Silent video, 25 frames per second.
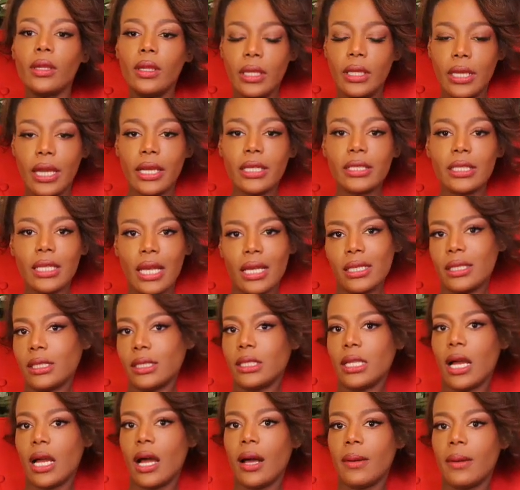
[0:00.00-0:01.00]
yes, as
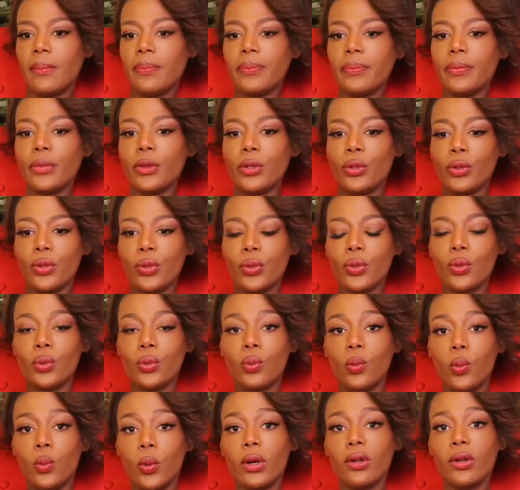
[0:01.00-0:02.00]
a Dom,
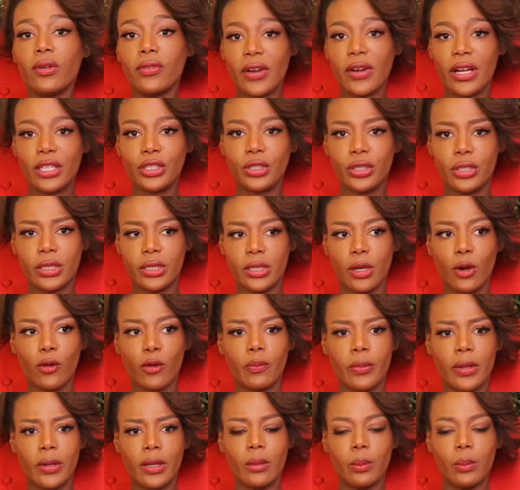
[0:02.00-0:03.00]
you will find
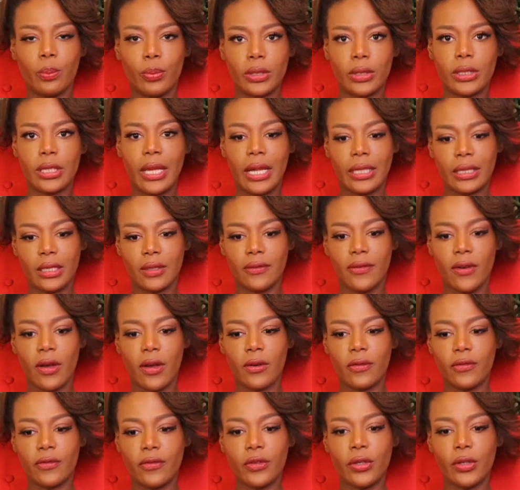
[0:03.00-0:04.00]
yourself being protective
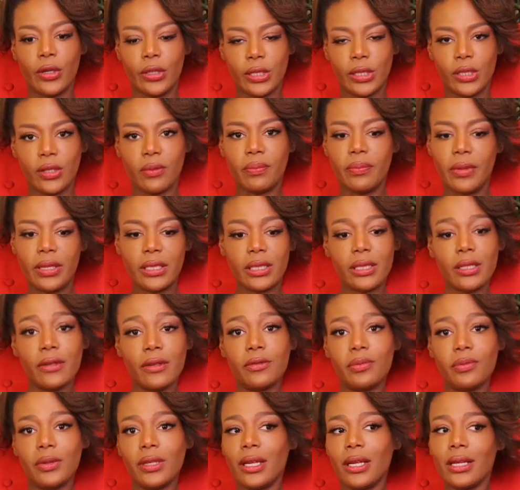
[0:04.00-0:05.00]
of your
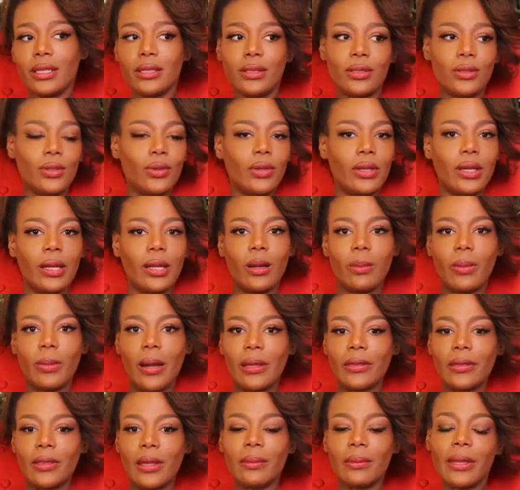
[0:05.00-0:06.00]
submissive because you care
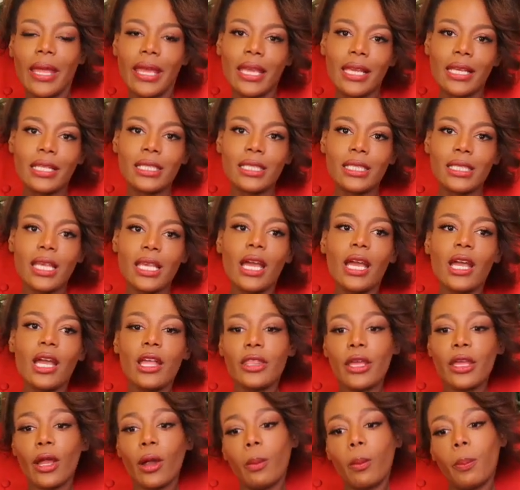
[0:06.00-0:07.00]
about them. Like
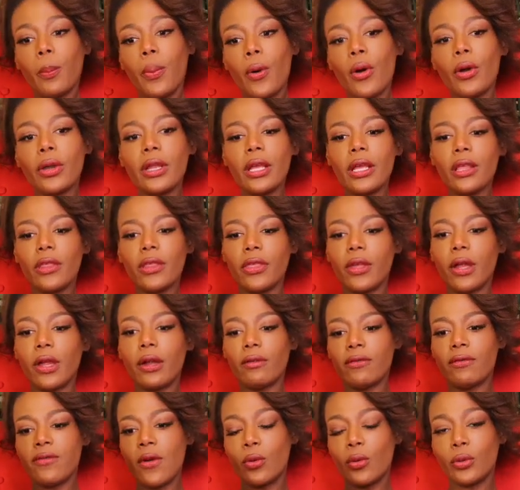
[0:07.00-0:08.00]
they're putting
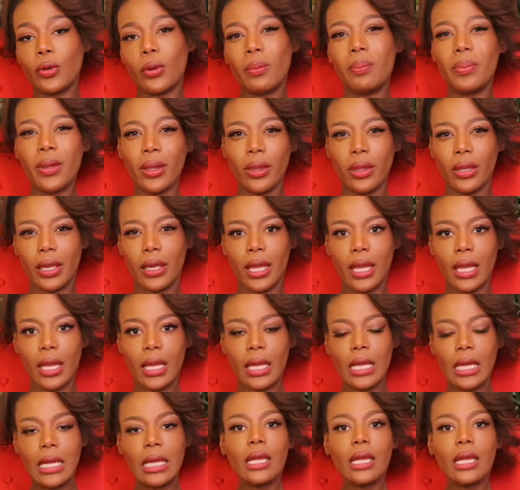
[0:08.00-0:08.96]
their vulnerability